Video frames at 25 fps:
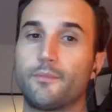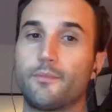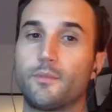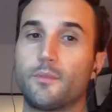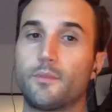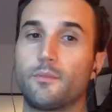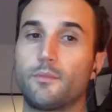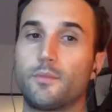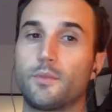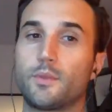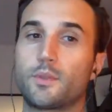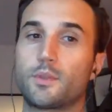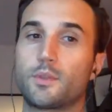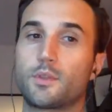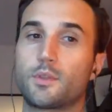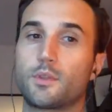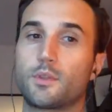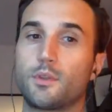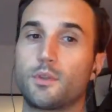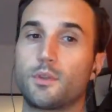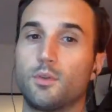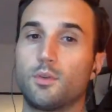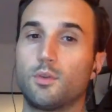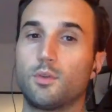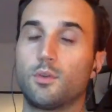
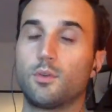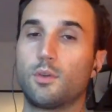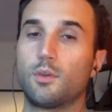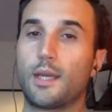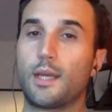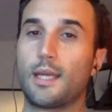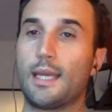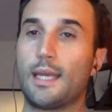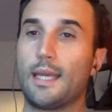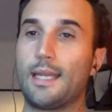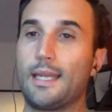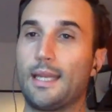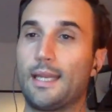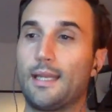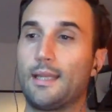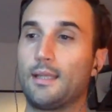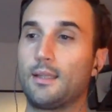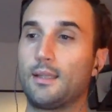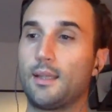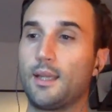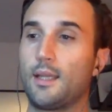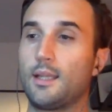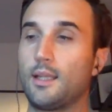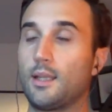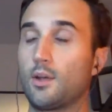So
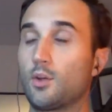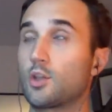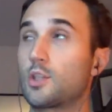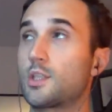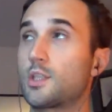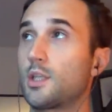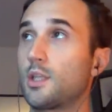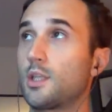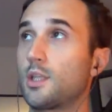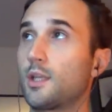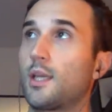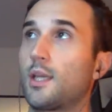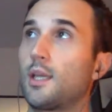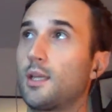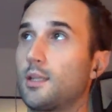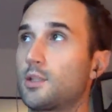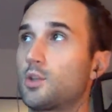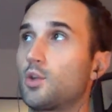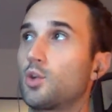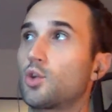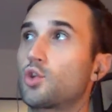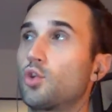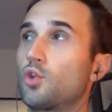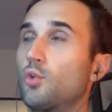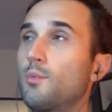and there is still a
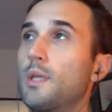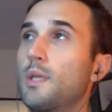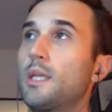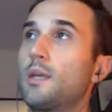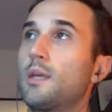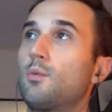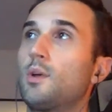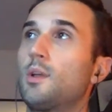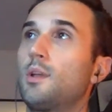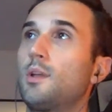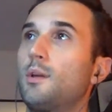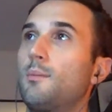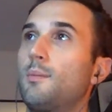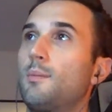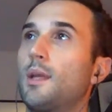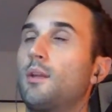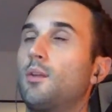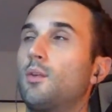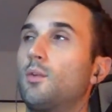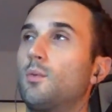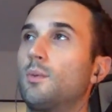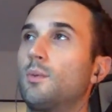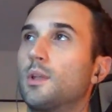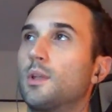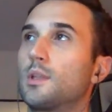social media one. I mean, I don't
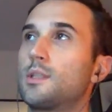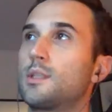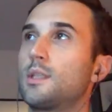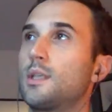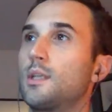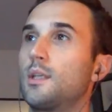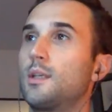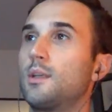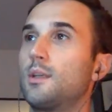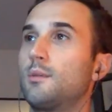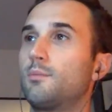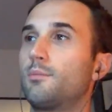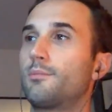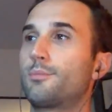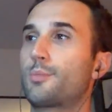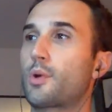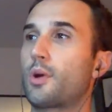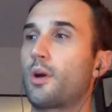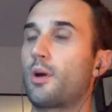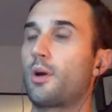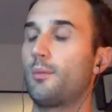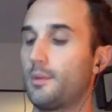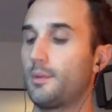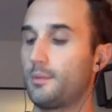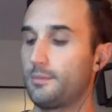really see any
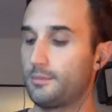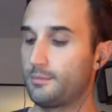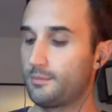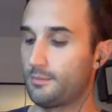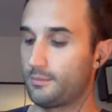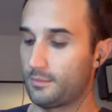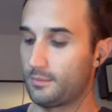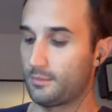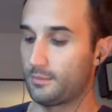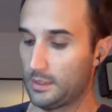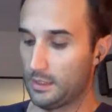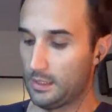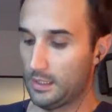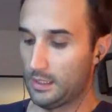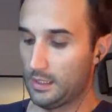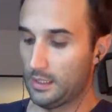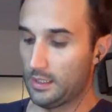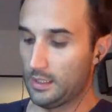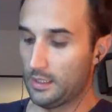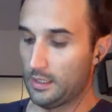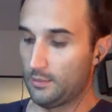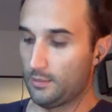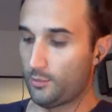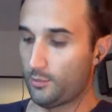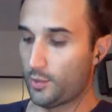problem
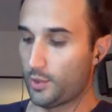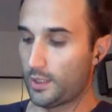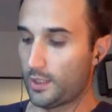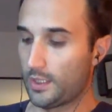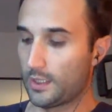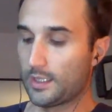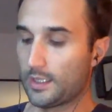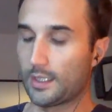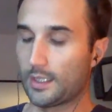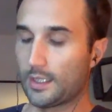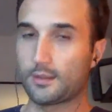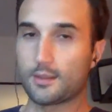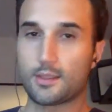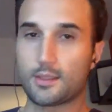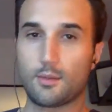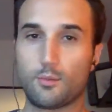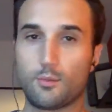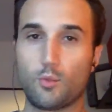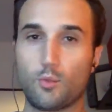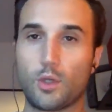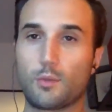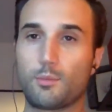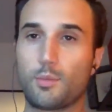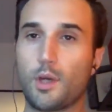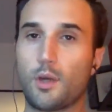putting that somewhat
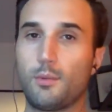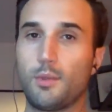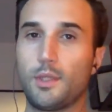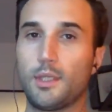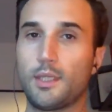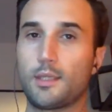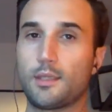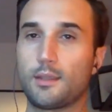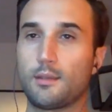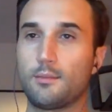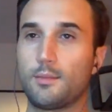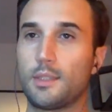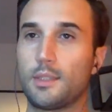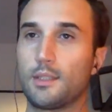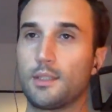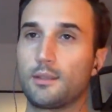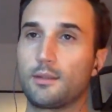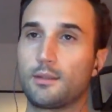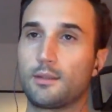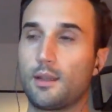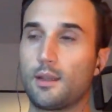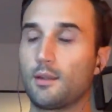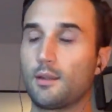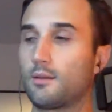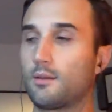public. I mean,
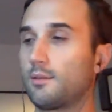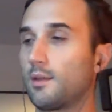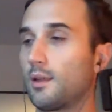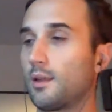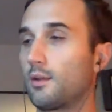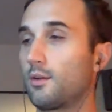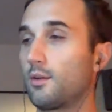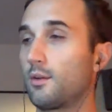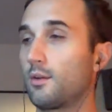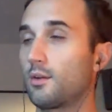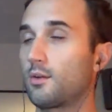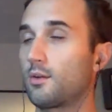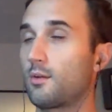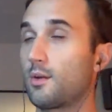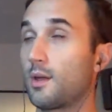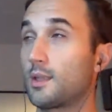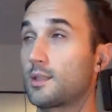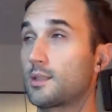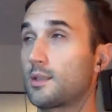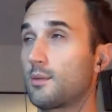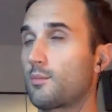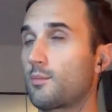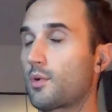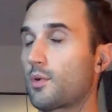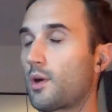it could create some
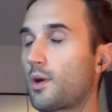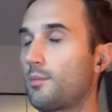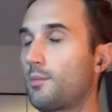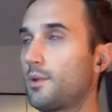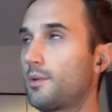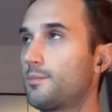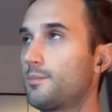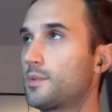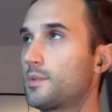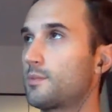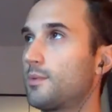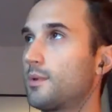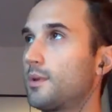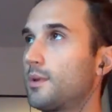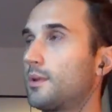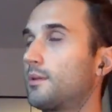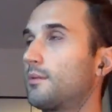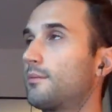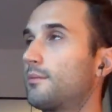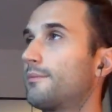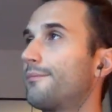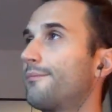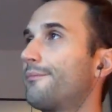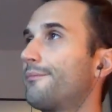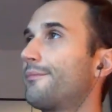problems, but
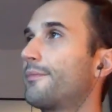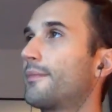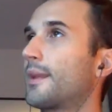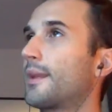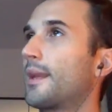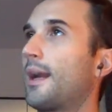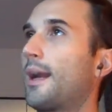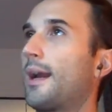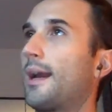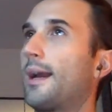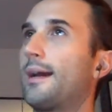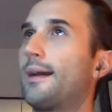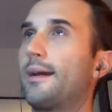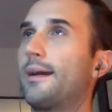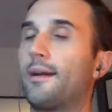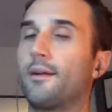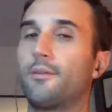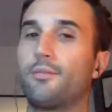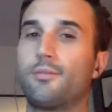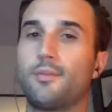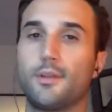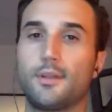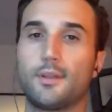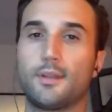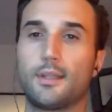I
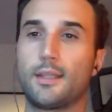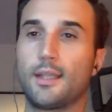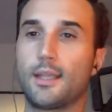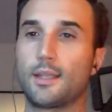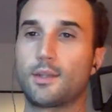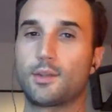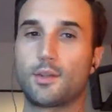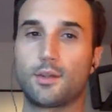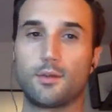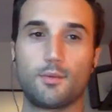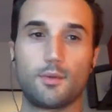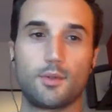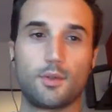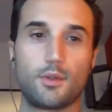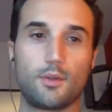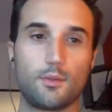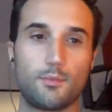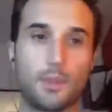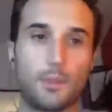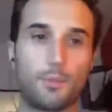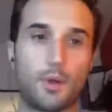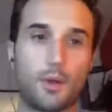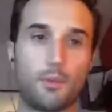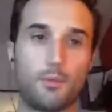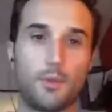feel that could be
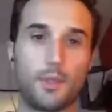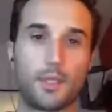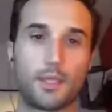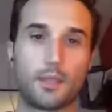public.